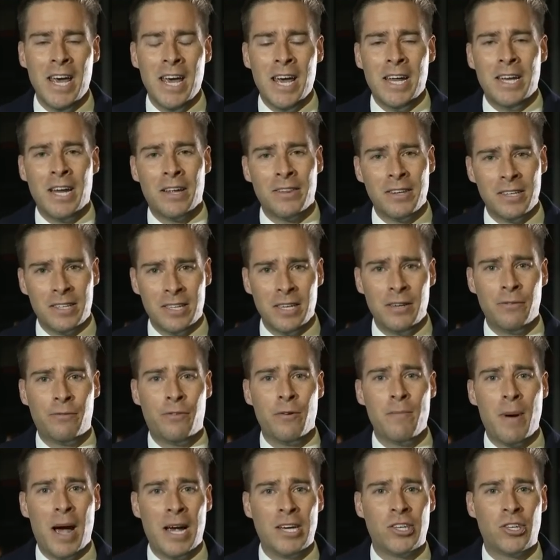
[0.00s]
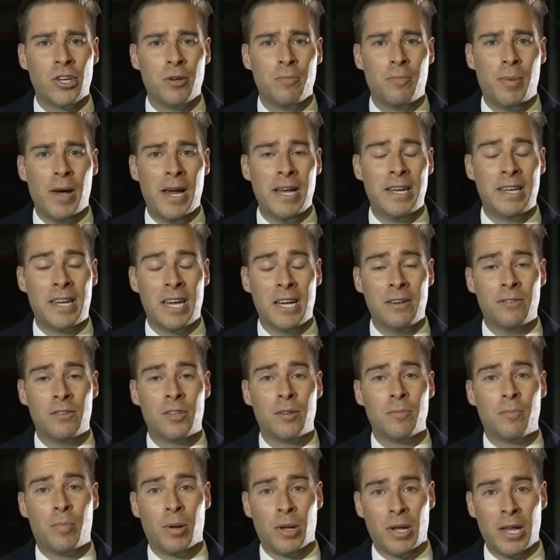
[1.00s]
Now, this information, Pete,
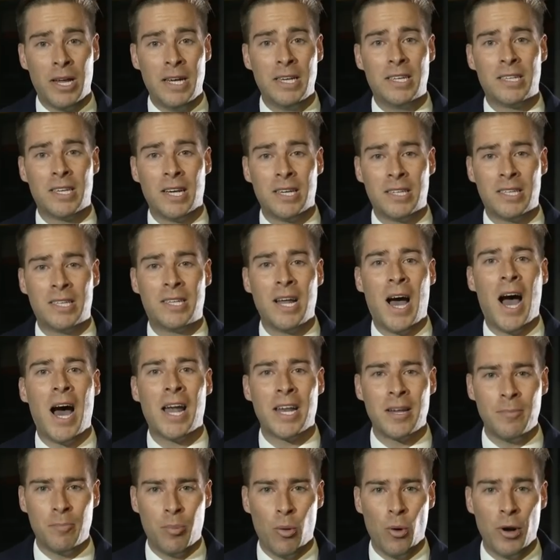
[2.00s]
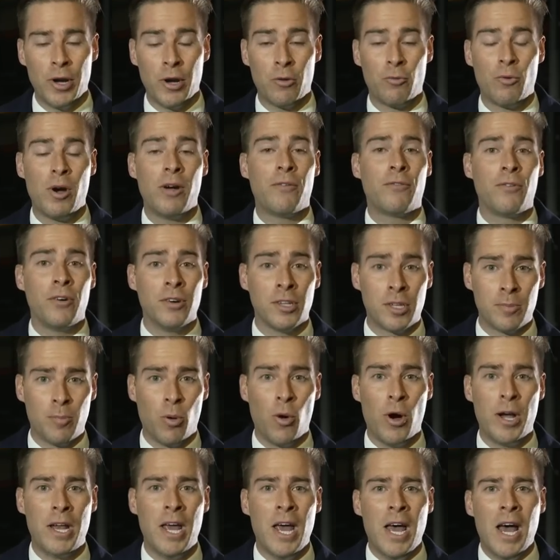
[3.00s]
gives police a starting point, a reference
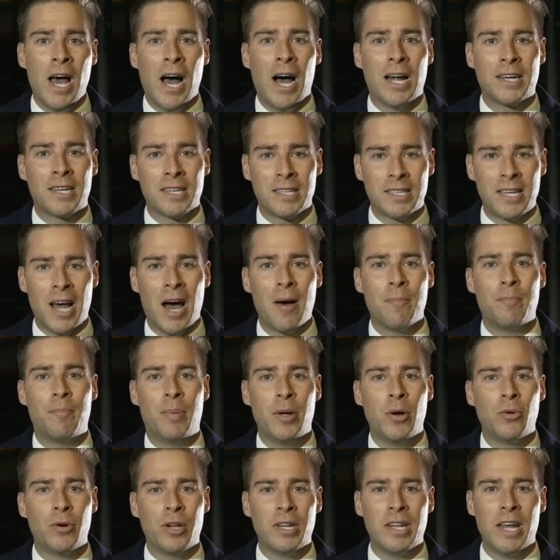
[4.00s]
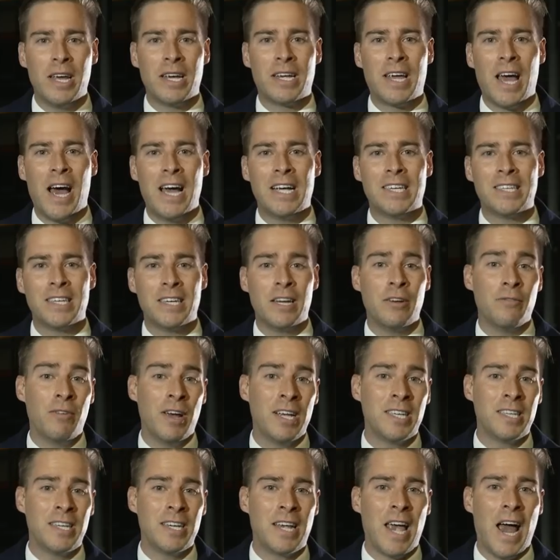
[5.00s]
point uh, to start building their case and
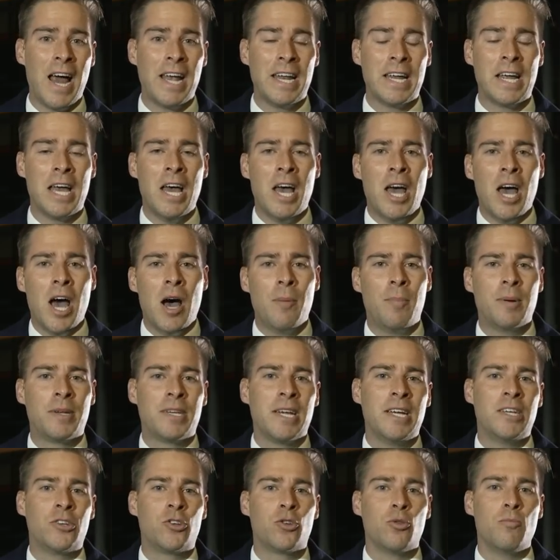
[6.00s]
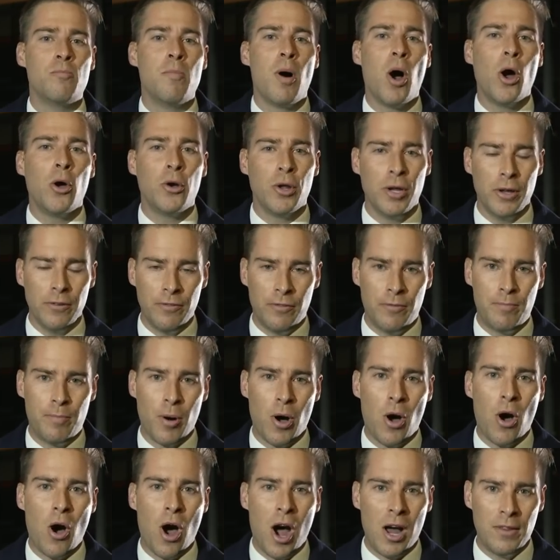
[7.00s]
investigating a potential motive
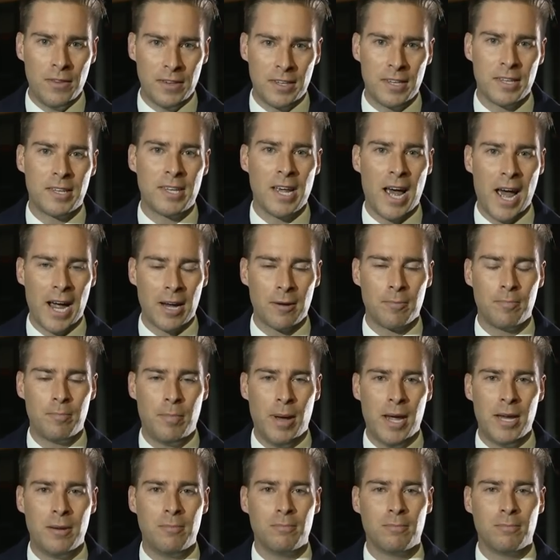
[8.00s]
behind this attack. Pete.